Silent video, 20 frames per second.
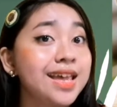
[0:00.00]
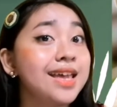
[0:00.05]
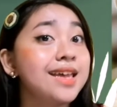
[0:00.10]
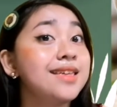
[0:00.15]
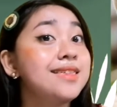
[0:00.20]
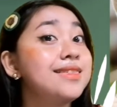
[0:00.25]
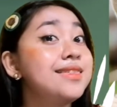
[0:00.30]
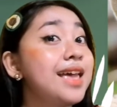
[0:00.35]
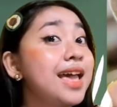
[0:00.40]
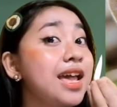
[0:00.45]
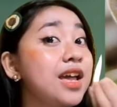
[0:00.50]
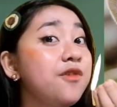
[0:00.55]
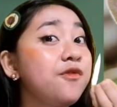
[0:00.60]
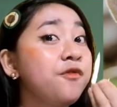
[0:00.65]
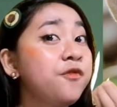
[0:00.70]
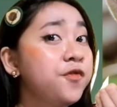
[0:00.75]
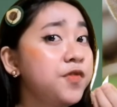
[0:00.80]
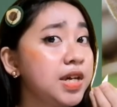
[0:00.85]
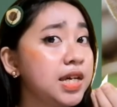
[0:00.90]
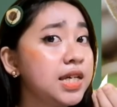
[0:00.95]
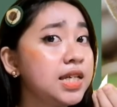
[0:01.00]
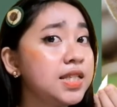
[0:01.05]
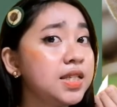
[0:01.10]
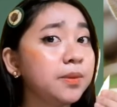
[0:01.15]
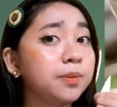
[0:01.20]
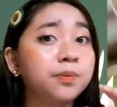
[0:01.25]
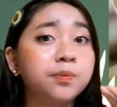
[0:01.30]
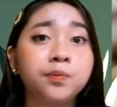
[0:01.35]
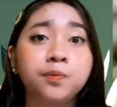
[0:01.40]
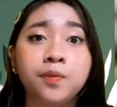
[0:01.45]
They feed
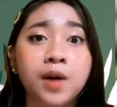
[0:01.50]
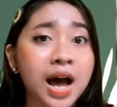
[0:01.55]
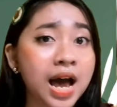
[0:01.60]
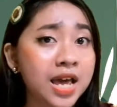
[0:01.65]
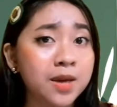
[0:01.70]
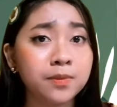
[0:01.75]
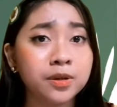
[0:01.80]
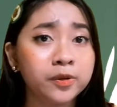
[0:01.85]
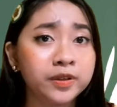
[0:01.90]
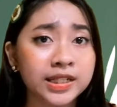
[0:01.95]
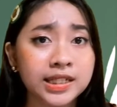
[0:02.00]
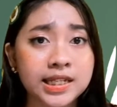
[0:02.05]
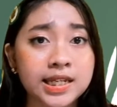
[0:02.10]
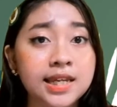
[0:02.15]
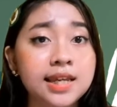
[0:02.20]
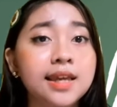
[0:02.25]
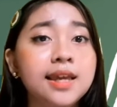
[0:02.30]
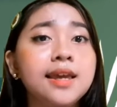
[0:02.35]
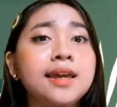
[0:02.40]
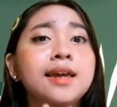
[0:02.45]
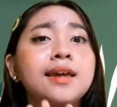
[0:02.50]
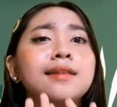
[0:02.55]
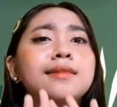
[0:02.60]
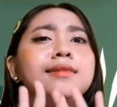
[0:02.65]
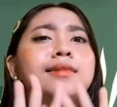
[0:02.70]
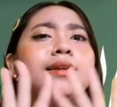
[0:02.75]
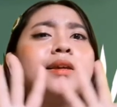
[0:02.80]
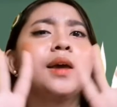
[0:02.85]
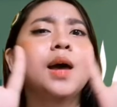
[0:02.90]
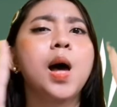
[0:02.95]
primarily in
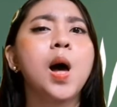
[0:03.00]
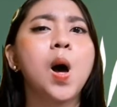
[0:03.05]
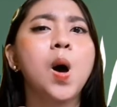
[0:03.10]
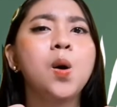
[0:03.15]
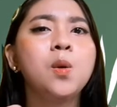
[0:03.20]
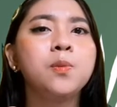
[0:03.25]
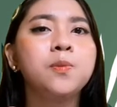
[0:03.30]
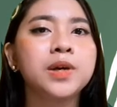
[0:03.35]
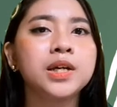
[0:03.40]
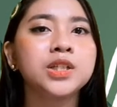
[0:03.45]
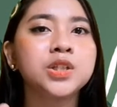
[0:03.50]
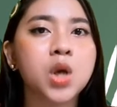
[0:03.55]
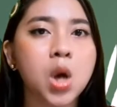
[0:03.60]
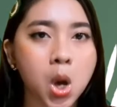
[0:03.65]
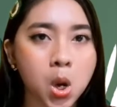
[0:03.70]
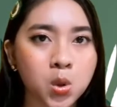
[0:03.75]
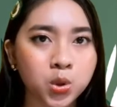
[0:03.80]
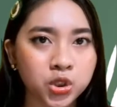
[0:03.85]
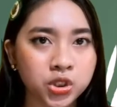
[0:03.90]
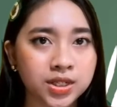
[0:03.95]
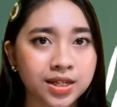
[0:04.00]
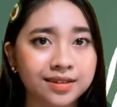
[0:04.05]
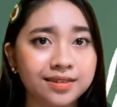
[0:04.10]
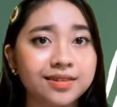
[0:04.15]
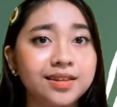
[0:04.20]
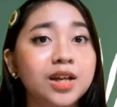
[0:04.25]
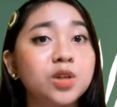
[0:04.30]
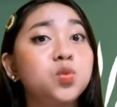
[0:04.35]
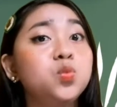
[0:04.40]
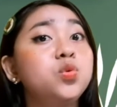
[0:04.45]
the open ocean,
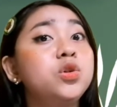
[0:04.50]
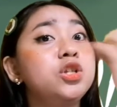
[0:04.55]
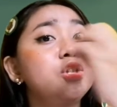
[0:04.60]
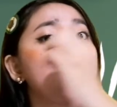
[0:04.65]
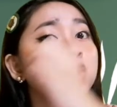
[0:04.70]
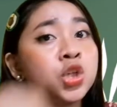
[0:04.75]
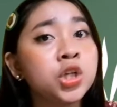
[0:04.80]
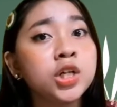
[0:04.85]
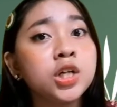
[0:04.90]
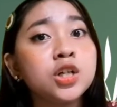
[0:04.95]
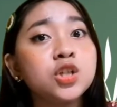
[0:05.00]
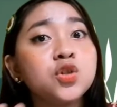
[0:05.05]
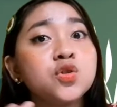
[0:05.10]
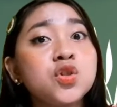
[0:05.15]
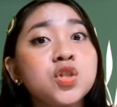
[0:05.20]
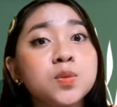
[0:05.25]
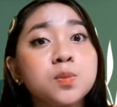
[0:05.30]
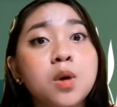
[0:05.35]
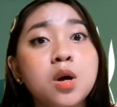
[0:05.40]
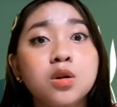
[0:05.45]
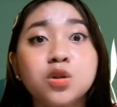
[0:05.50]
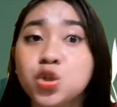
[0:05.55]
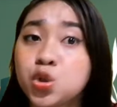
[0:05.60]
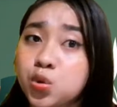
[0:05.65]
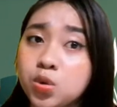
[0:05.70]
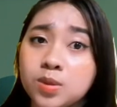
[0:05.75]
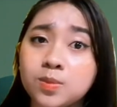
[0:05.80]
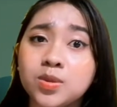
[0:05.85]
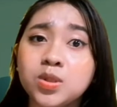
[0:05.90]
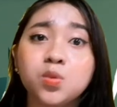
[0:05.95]
then return to small
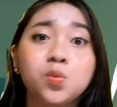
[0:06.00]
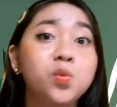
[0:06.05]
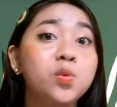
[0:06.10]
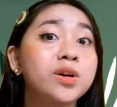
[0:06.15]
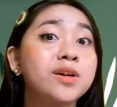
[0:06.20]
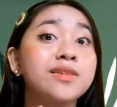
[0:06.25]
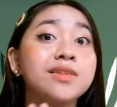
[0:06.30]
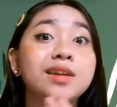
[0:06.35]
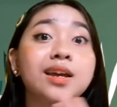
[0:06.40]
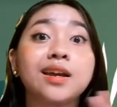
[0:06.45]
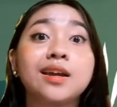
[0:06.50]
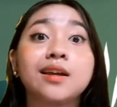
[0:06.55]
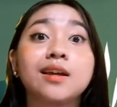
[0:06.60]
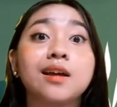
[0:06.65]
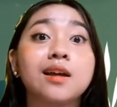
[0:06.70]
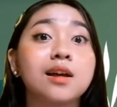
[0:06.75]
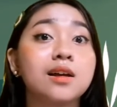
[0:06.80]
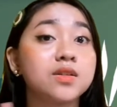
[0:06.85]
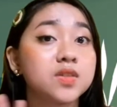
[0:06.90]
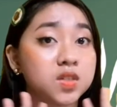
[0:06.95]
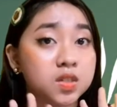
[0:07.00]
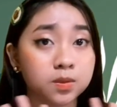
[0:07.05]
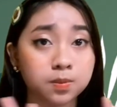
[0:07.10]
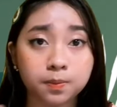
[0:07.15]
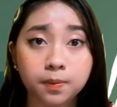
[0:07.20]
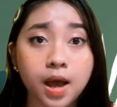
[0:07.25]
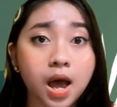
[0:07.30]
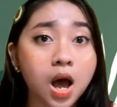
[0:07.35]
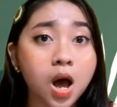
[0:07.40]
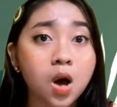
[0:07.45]
streams where they
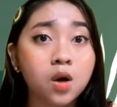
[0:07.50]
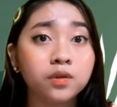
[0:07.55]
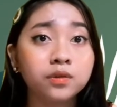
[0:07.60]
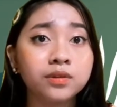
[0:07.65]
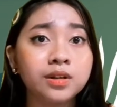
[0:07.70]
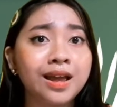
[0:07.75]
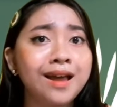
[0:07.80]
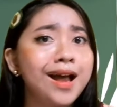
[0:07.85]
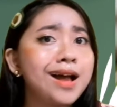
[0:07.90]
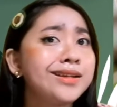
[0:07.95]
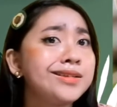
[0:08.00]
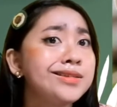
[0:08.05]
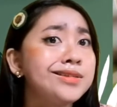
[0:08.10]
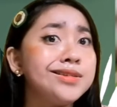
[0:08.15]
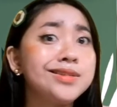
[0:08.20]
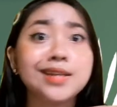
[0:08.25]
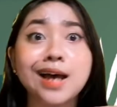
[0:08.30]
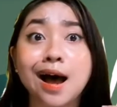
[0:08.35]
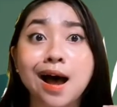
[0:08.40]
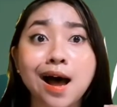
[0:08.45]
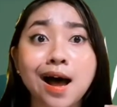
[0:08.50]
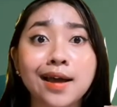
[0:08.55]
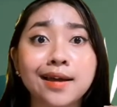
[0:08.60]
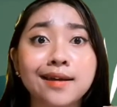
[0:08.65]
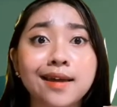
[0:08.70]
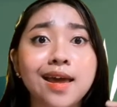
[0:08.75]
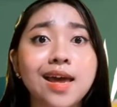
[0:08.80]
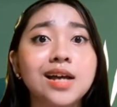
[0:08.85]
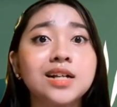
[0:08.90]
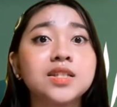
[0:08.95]
spawn, die,
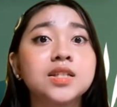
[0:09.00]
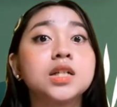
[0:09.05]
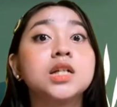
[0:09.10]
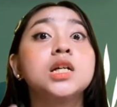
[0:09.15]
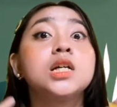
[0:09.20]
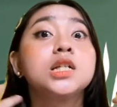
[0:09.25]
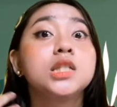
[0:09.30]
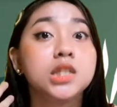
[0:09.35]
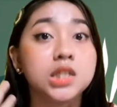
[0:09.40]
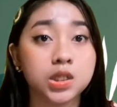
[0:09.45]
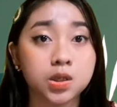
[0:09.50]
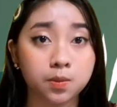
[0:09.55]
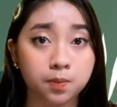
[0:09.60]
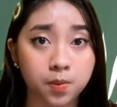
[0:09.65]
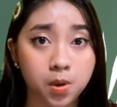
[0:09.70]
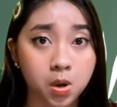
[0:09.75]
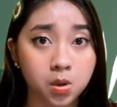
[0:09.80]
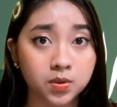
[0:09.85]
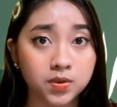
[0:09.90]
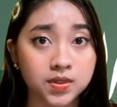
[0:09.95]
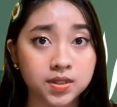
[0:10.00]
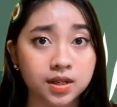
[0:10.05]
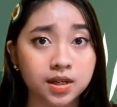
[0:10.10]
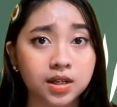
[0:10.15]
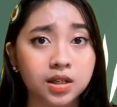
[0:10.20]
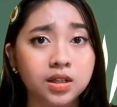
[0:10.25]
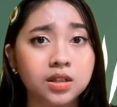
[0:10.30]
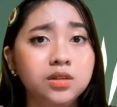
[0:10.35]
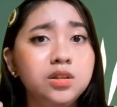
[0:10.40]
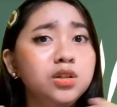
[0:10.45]
and decompose.
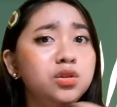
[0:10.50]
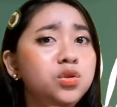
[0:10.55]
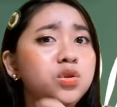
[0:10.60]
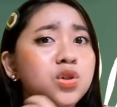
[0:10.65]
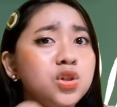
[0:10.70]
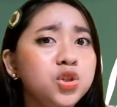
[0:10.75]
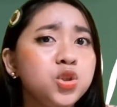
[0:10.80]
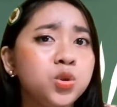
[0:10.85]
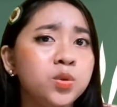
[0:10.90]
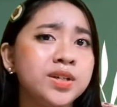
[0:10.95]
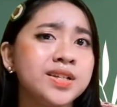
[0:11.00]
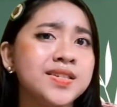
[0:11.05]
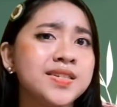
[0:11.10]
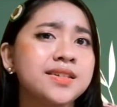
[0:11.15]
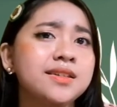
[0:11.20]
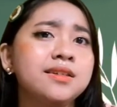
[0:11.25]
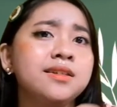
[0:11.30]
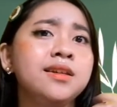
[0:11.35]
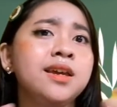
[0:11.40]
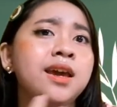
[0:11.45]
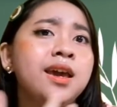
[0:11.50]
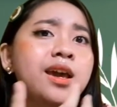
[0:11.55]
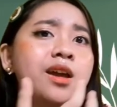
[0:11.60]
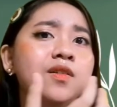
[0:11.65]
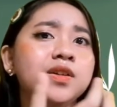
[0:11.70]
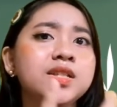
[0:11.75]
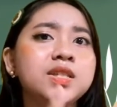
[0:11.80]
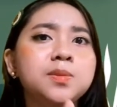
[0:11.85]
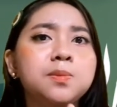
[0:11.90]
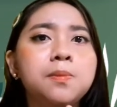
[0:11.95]
The nutrients
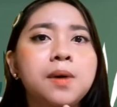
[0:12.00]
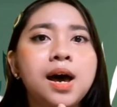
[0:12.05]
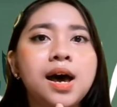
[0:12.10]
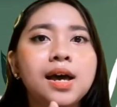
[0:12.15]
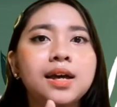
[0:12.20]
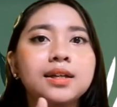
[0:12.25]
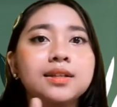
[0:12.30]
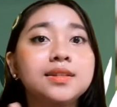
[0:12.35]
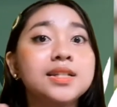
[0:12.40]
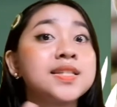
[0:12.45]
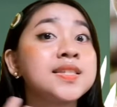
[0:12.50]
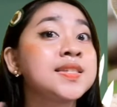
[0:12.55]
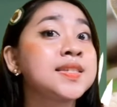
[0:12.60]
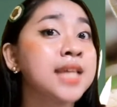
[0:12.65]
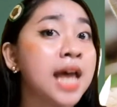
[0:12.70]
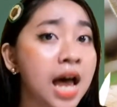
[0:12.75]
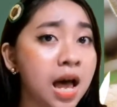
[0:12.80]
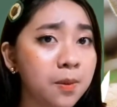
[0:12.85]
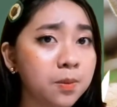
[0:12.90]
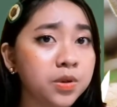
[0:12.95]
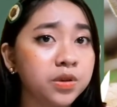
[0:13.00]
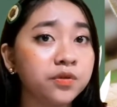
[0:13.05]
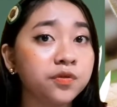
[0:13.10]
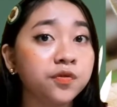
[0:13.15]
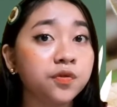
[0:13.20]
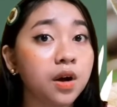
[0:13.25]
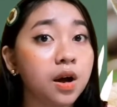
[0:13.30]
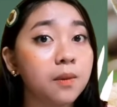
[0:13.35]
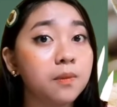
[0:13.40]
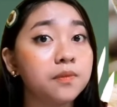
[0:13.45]
carried by the salmon
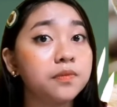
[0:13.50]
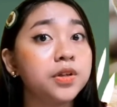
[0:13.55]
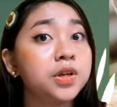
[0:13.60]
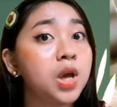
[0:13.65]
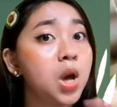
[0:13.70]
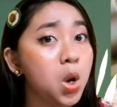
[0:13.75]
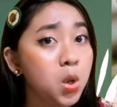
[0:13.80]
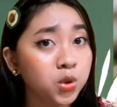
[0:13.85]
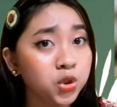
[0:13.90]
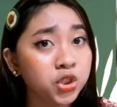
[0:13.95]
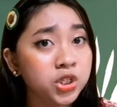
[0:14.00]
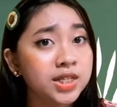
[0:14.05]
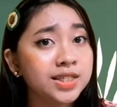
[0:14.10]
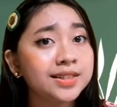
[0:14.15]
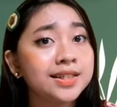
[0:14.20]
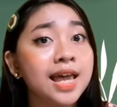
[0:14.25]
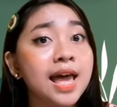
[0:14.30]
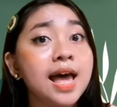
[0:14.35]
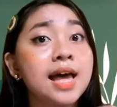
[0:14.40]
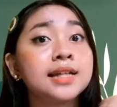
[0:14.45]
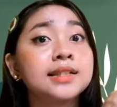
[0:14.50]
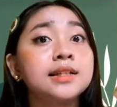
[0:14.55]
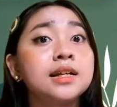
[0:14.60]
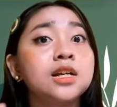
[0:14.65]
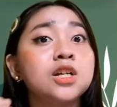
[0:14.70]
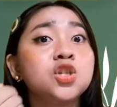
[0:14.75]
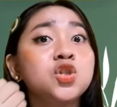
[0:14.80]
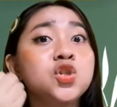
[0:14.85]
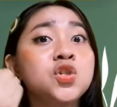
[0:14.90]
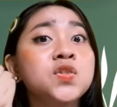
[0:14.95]
from the ocean can
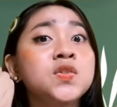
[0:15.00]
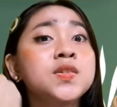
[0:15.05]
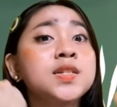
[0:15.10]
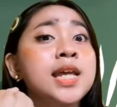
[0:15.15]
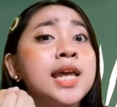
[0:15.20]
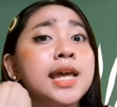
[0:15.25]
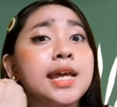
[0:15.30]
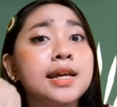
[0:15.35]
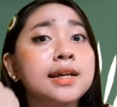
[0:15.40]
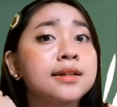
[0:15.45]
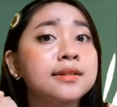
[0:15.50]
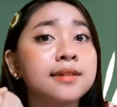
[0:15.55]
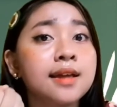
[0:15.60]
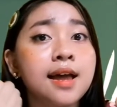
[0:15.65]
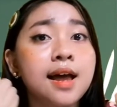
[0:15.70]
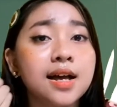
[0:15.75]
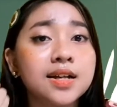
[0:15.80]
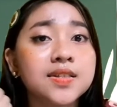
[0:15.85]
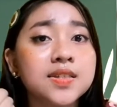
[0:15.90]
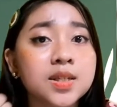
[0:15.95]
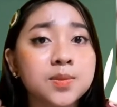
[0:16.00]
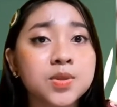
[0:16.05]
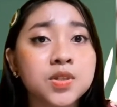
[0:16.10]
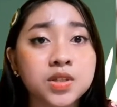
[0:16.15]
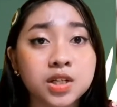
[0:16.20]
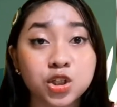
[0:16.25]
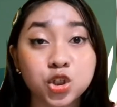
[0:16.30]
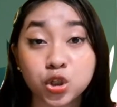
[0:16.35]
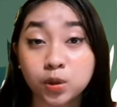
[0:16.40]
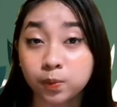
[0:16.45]
sustain a
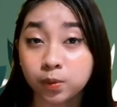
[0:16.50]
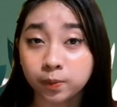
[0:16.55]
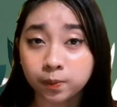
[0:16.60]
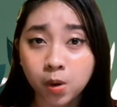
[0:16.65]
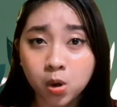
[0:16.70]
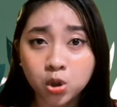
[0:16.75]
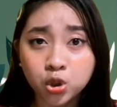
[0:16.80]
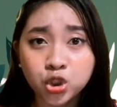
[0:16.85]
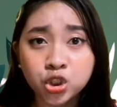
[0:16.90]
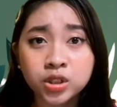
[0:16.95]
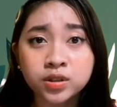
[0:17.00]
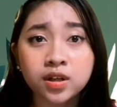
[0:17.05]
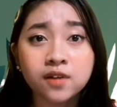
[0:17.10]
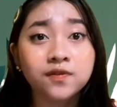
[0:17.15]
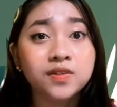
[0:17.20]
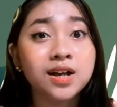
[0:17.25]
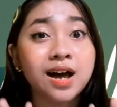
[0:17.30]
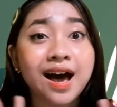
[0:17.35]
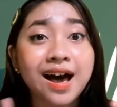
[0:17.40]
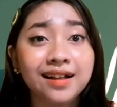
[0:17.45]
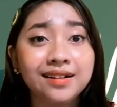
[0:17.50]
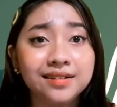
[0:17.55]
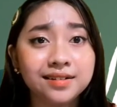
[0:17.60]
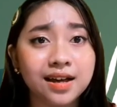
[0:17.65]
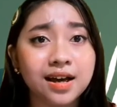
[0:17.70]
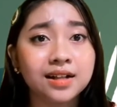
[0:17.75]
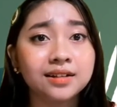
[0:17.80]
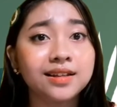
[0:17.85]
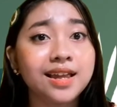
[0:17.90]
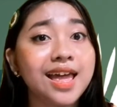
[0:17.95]
substantial proportion of the
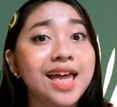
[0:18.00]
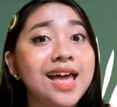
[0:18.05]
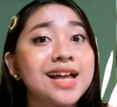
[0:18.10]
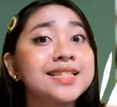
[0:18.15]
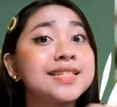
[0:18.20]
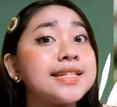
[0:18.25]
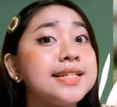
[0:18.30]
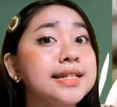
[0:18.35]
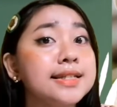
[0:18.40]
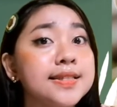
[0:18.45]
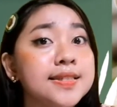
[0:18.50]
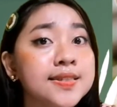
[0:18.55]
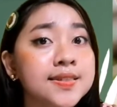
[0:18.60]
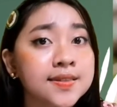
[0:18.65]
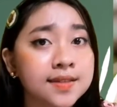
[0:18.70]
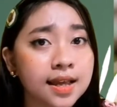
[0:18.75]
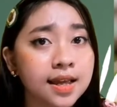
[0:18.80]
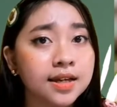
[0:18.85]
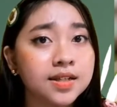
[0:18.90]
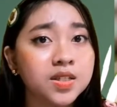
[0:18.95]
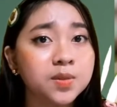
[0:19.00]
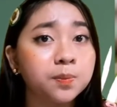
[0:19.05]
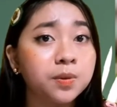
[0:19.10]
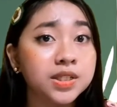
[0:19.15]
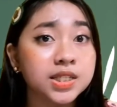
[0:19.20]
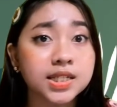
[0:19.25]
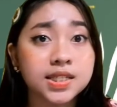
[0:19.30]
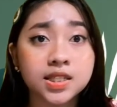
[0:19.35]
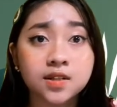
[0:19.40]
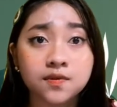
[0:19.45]
algal and insect
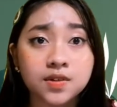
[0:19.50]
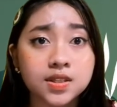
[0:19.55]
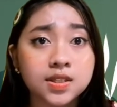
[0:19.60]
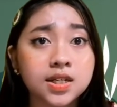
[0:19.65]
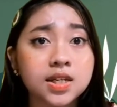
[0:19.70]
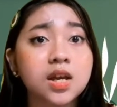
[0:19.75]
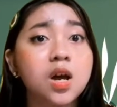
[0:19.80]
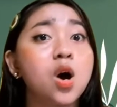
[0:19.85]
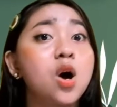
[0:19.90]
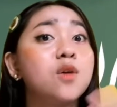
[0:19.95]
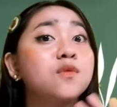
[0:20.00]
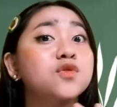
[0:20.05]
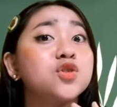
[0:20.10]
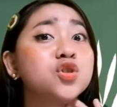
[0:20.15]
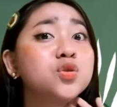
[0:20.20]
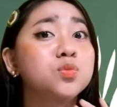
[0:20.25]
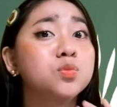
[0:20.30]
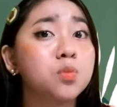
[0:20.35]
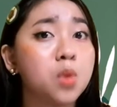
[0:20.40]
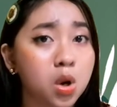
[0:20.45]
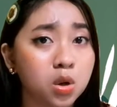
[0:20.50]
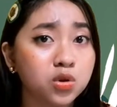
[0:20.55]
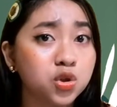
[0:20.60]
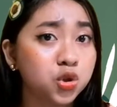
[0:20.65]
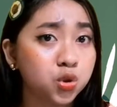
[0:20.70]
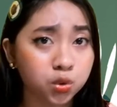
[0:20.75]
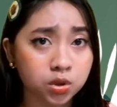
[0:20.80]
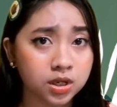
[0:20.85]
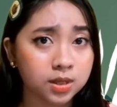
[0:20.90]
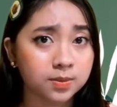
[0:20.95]
productivity of small
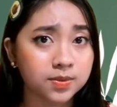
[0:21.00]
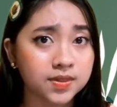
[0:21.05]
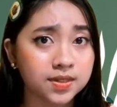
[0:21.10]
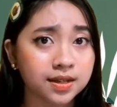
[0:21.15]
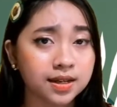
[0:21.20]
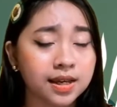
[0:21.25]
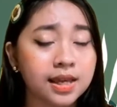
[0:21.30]
streams.